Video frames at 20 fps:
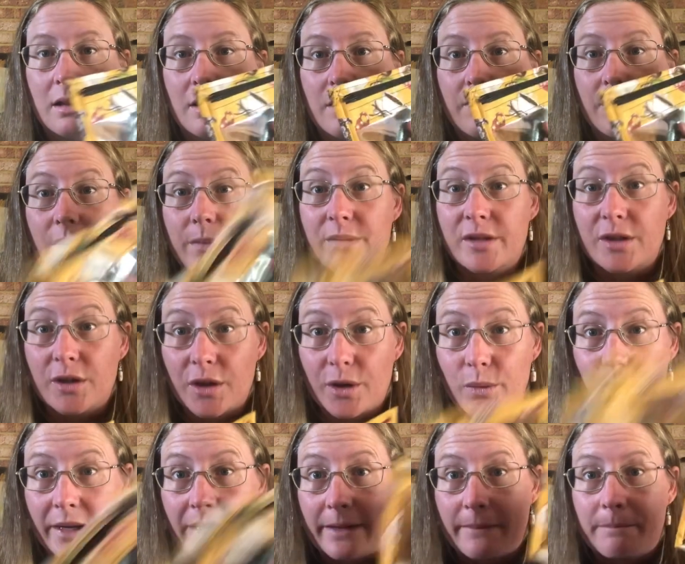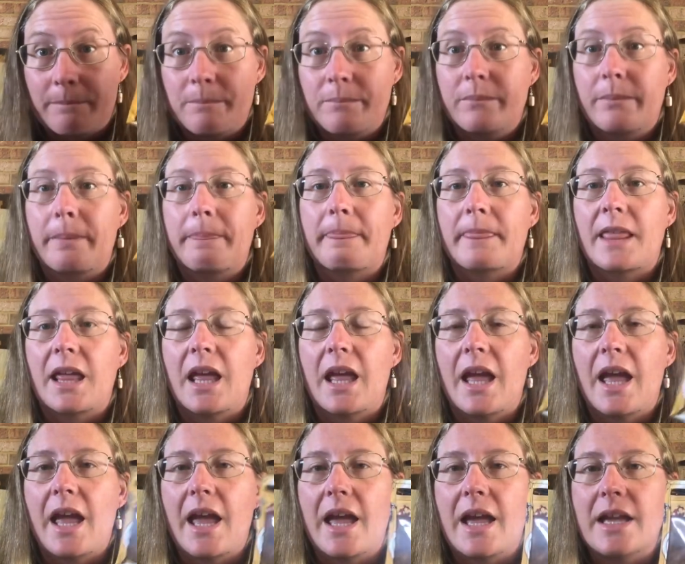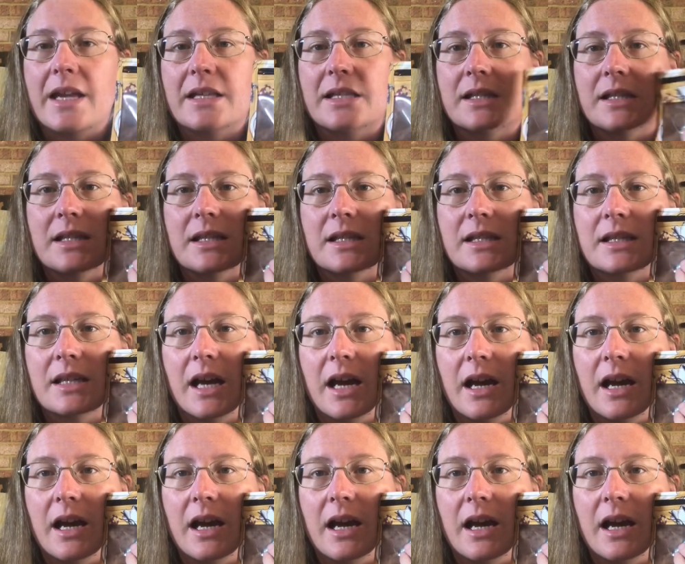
from Snow Queen. And